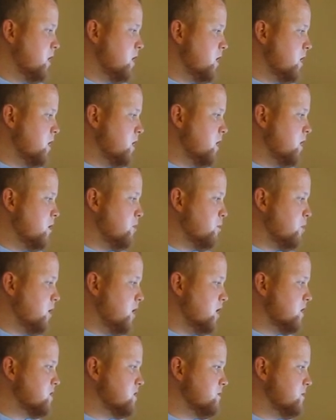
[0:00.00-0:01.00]

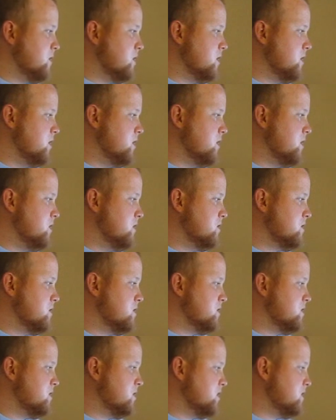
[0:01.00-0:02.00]
approximately
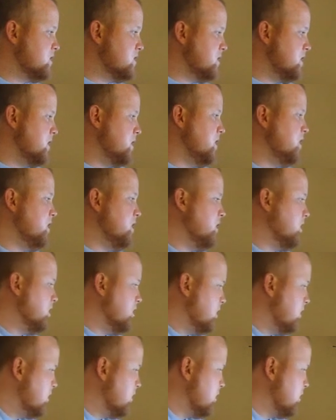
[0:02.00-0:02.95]
60